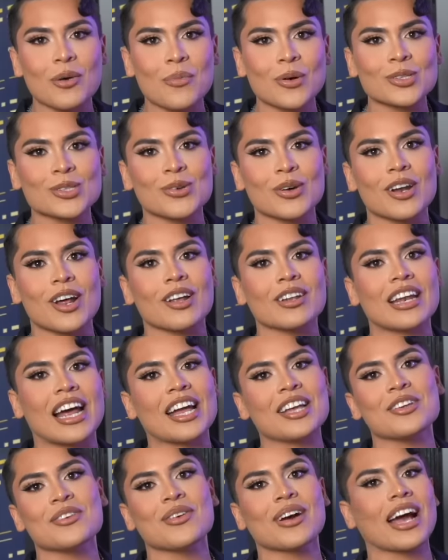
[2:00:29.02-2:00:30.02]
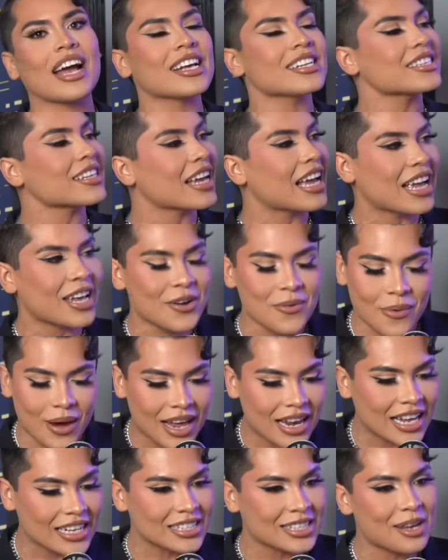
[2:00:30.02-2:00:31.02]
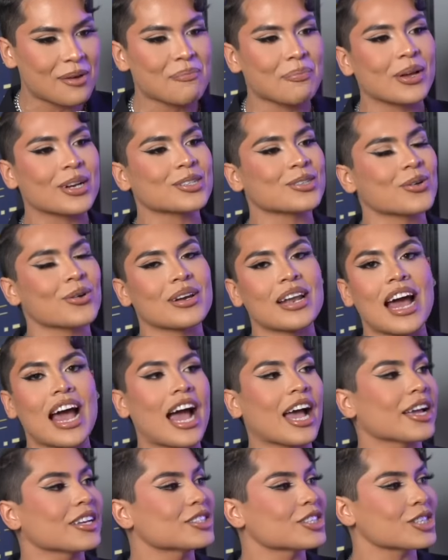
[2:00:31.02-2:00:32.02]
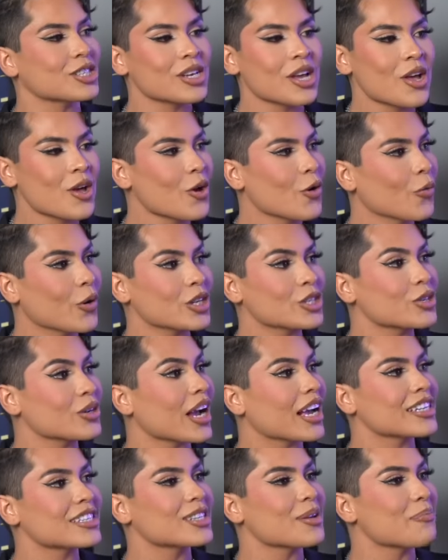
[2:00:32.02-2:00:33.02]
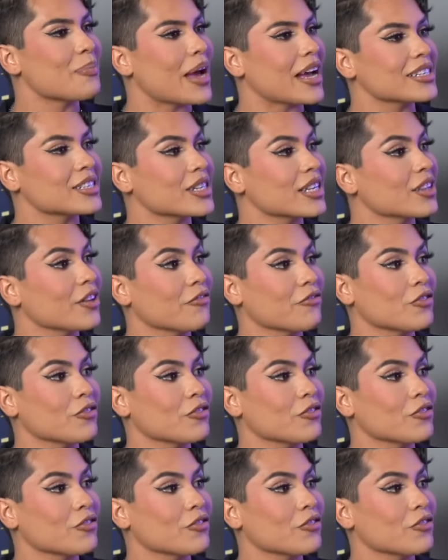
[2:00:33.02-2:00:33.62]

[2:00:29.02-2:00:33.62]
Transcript: como son online, you guys, igual así en persona. I just wish you guys the best in the